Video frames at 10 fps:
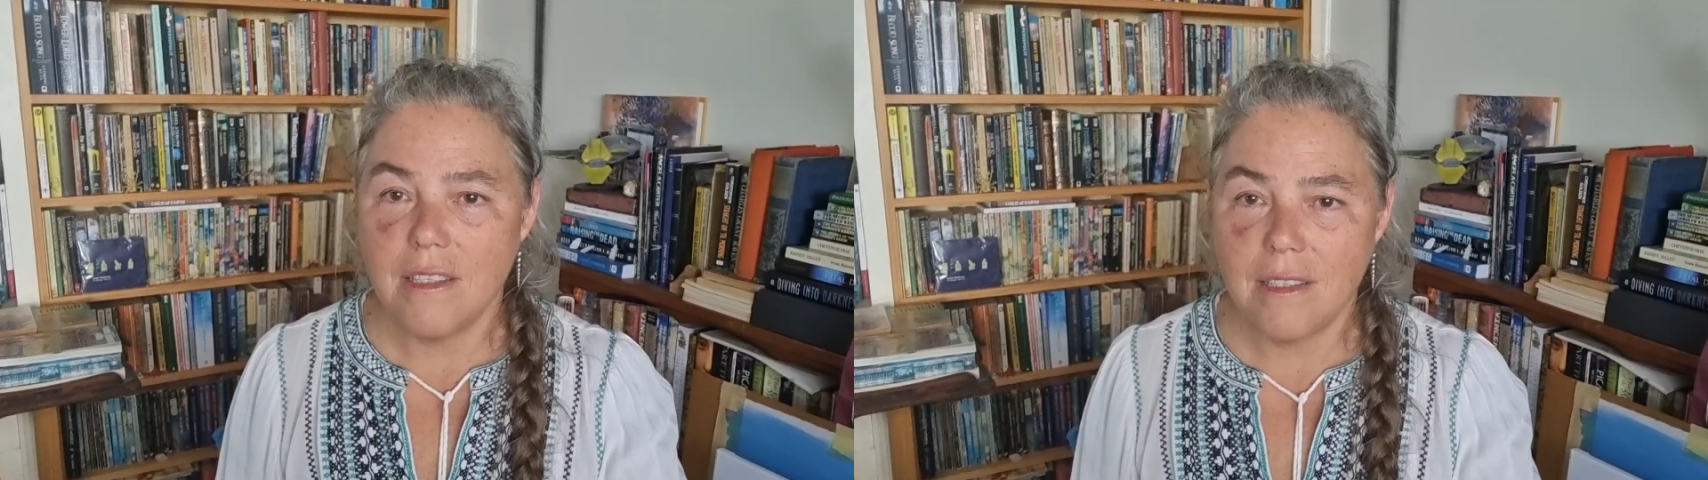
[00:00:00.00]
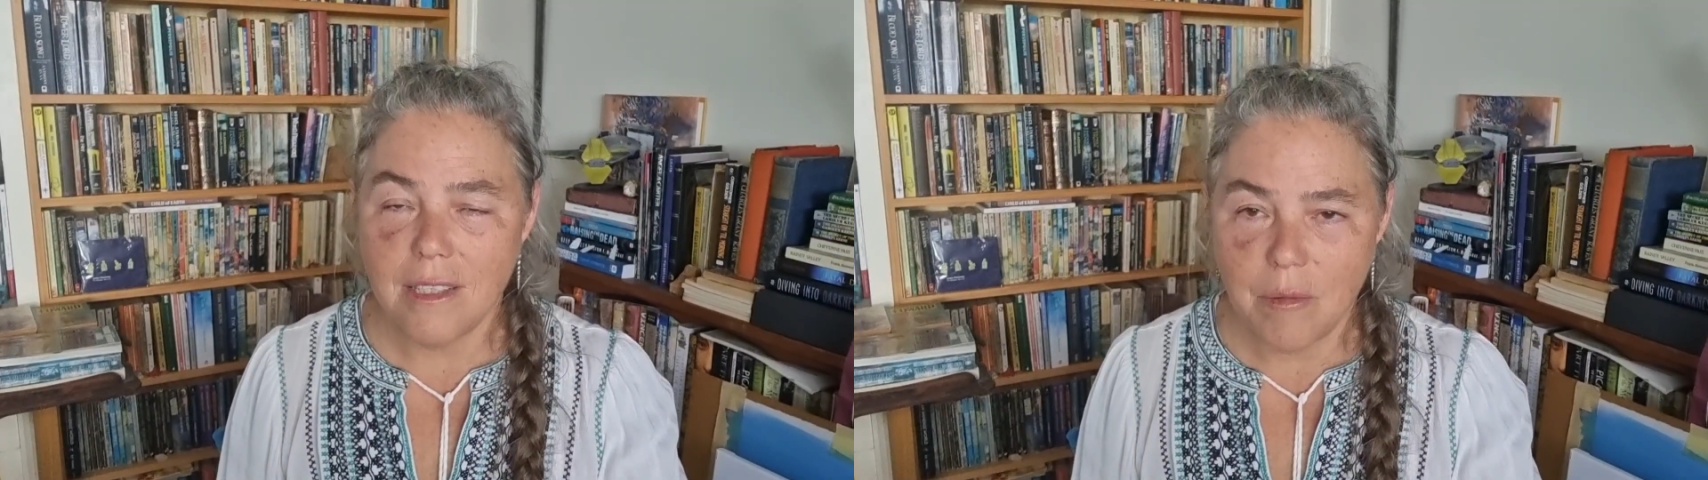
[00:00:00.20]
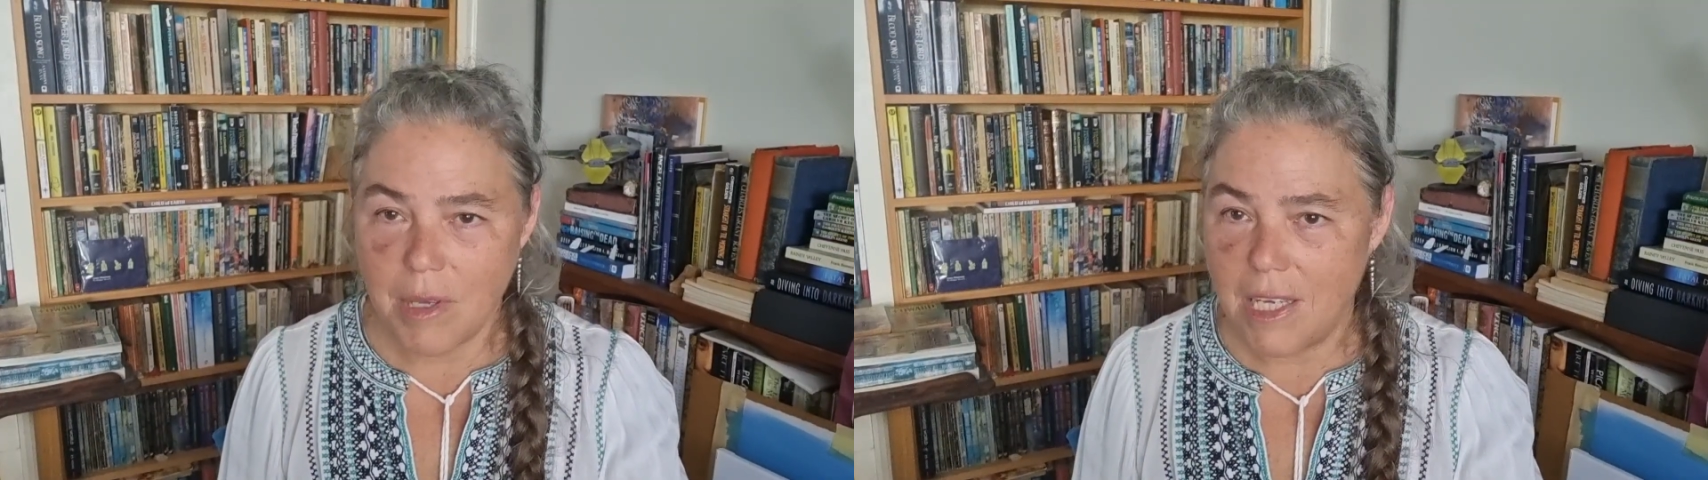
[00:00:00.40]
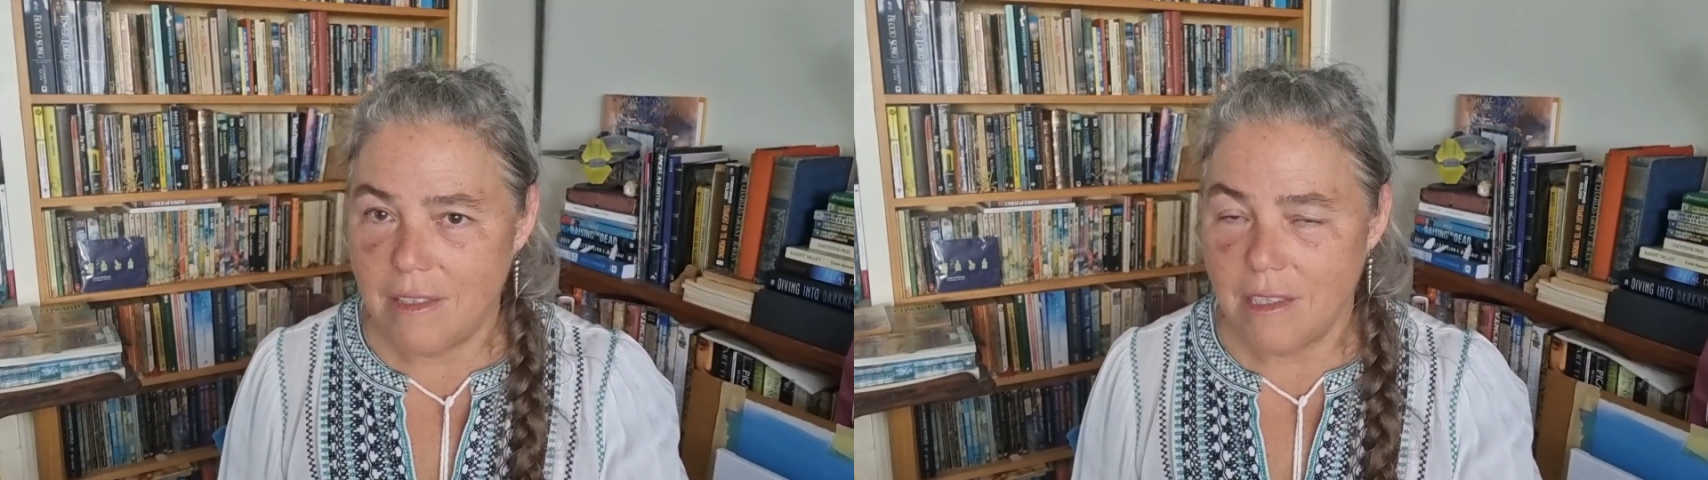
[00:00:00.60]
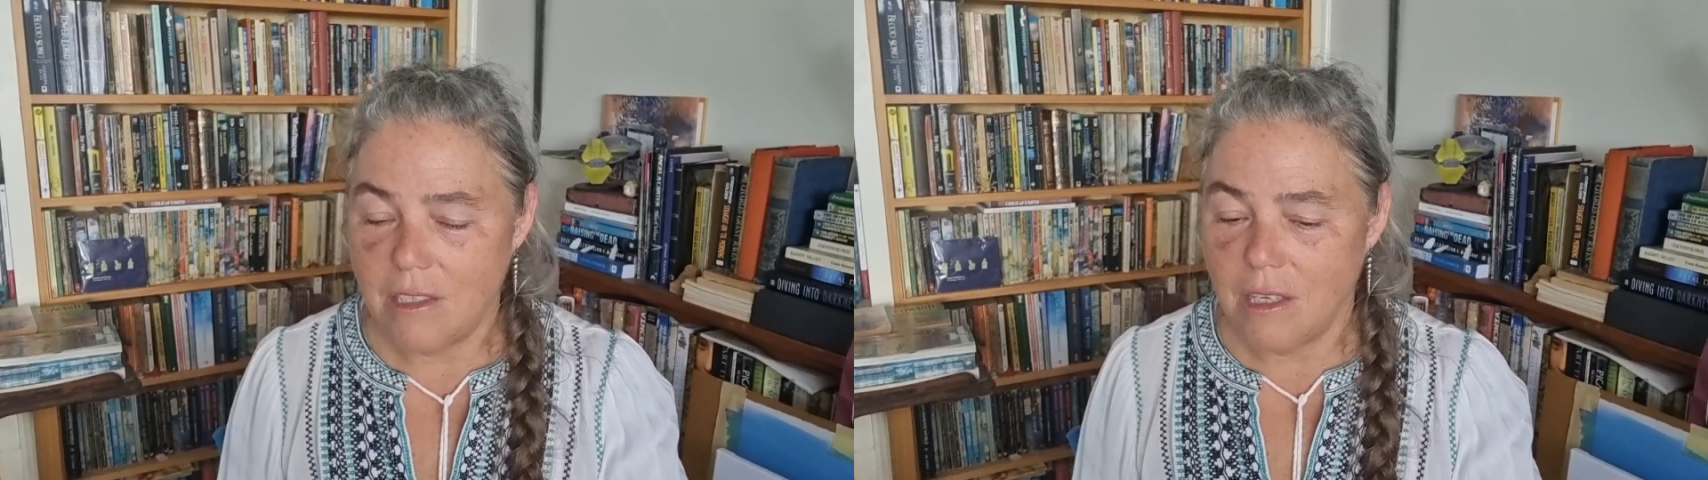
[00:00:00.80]
some are
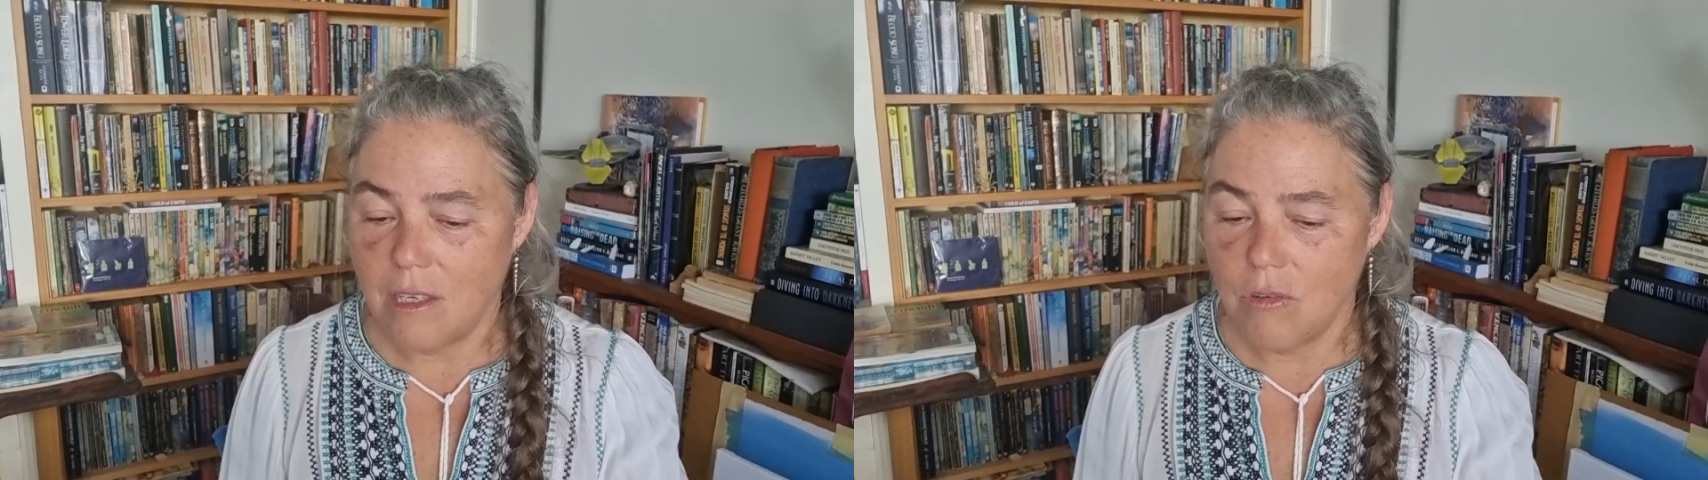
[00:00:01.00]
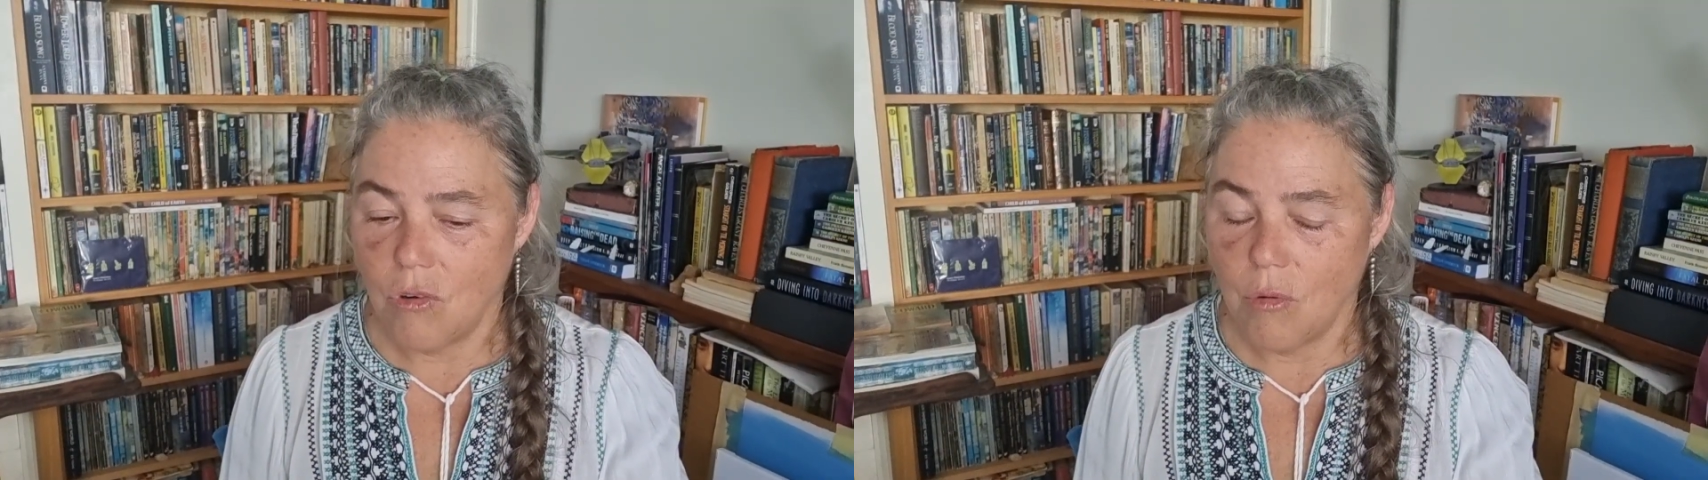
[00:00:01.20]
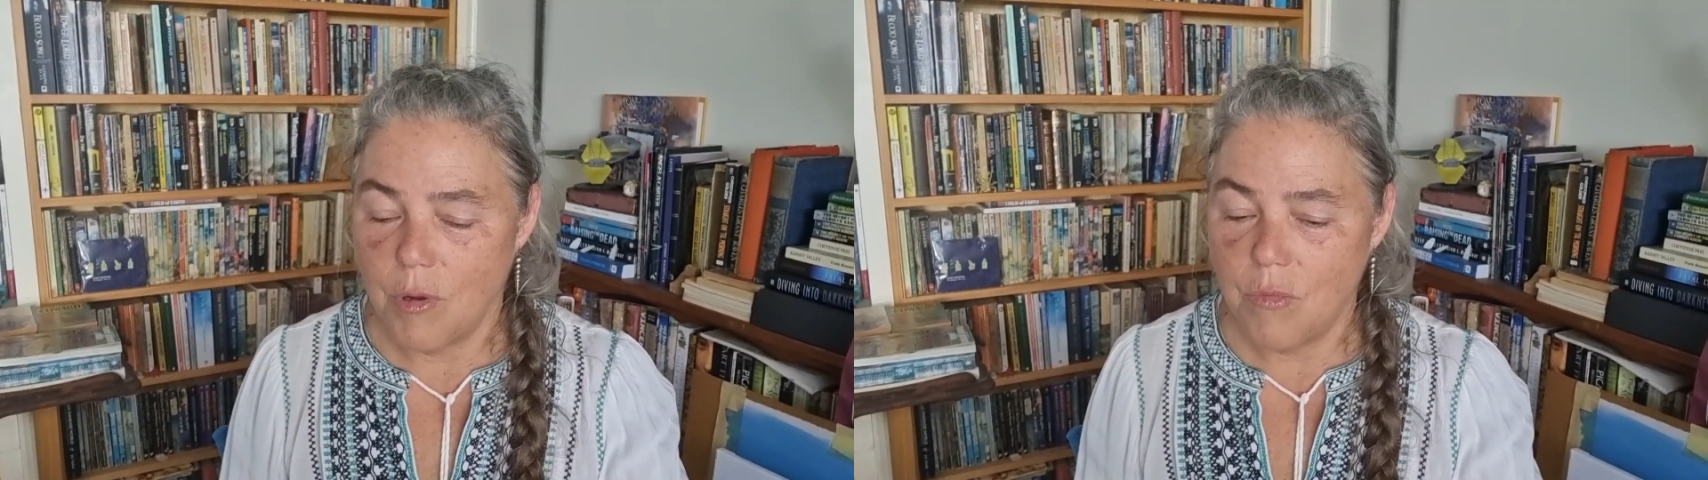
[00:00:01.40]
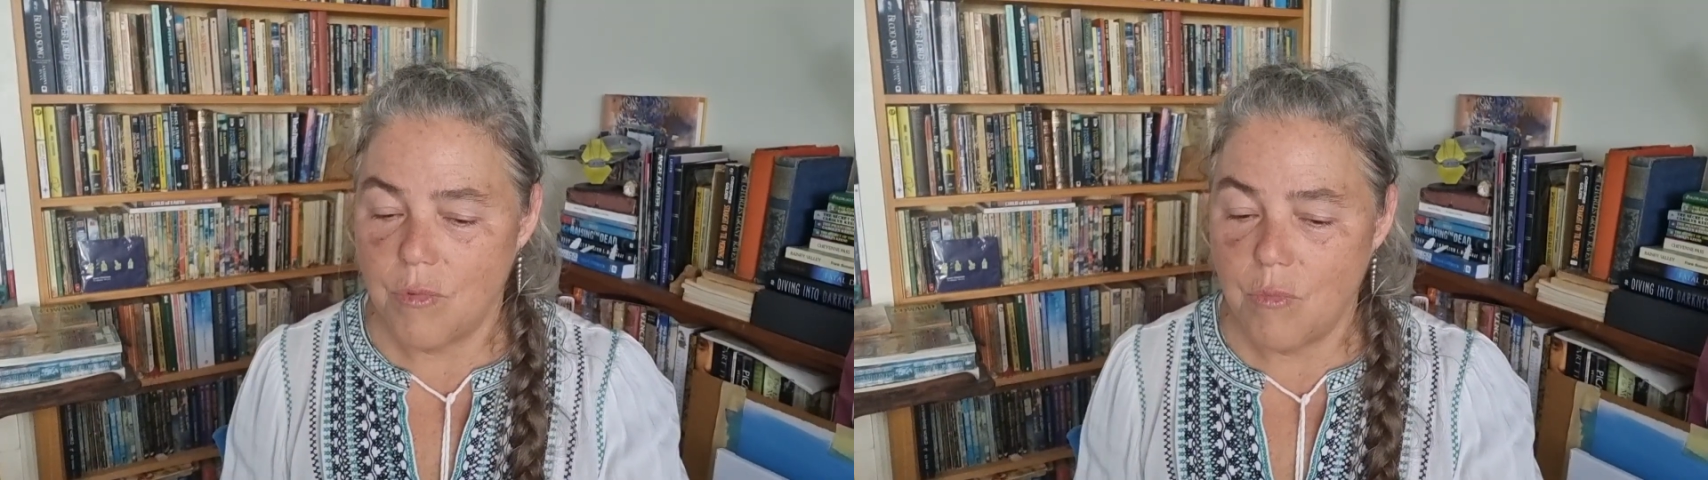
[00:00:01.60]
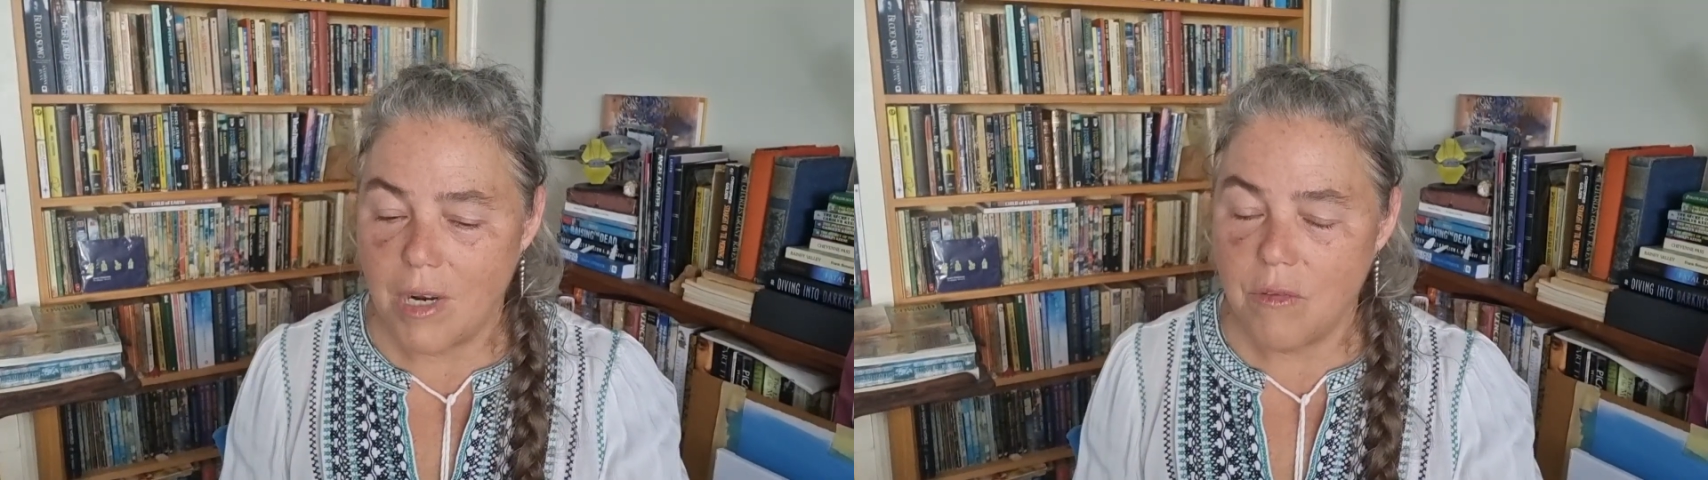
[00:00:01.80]
easy to ignore, but
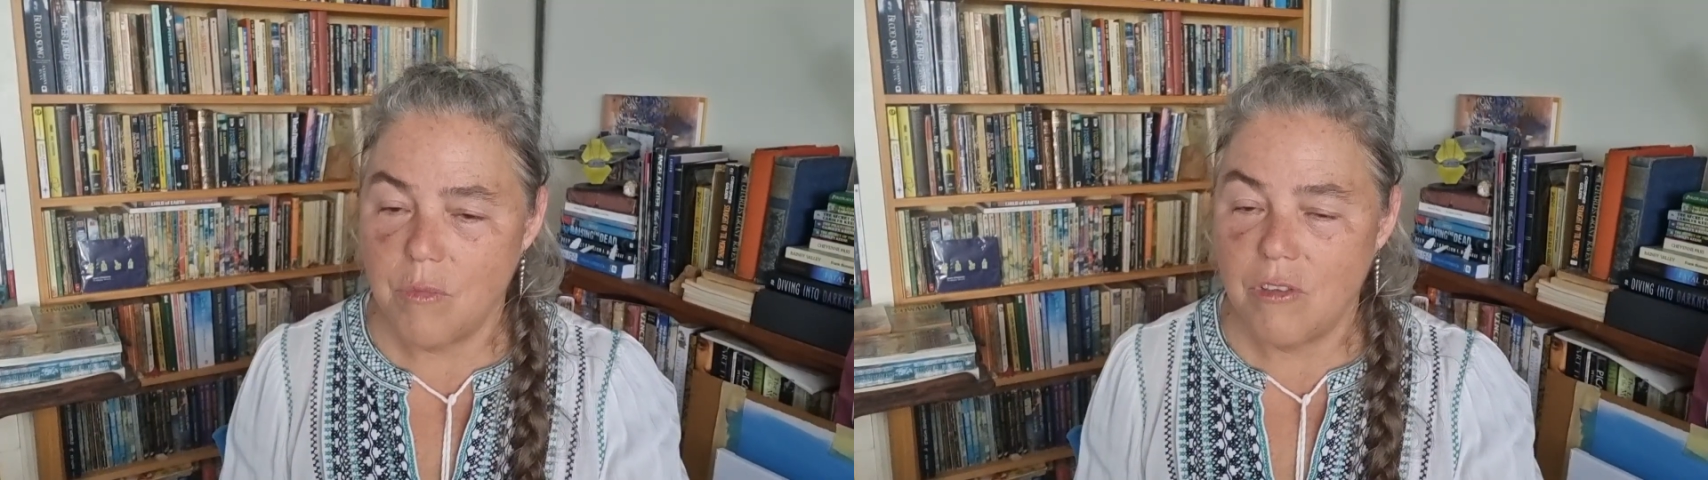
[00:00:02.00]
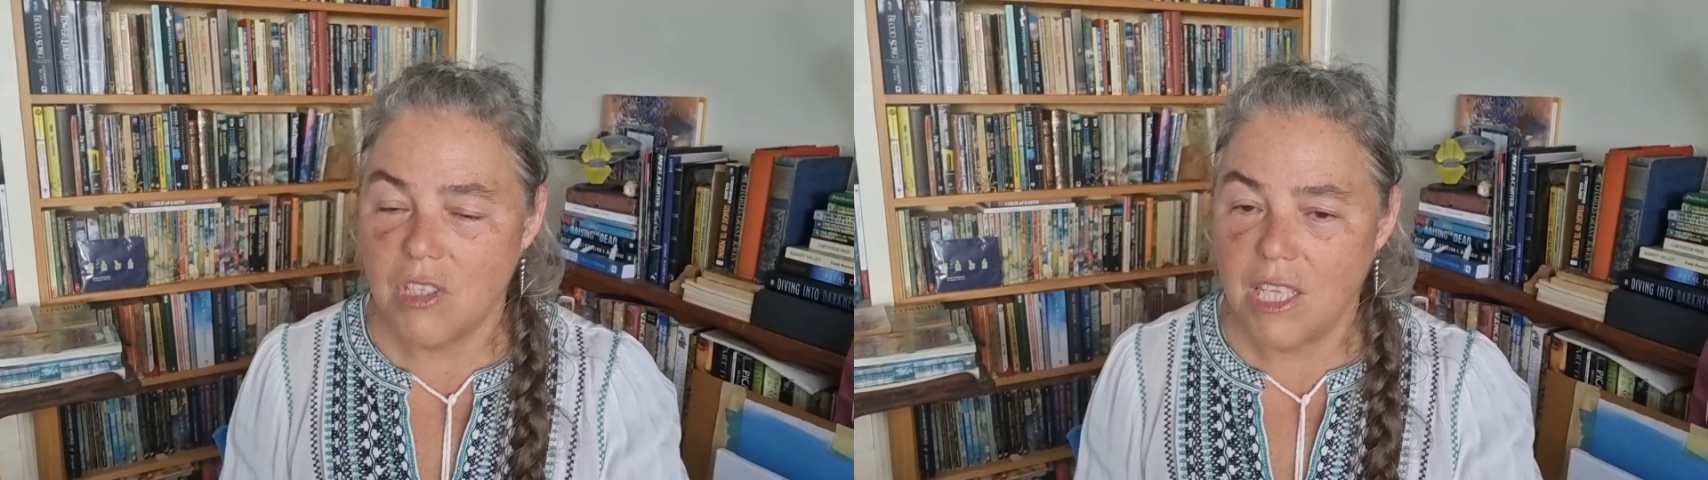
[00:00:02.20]
one of the most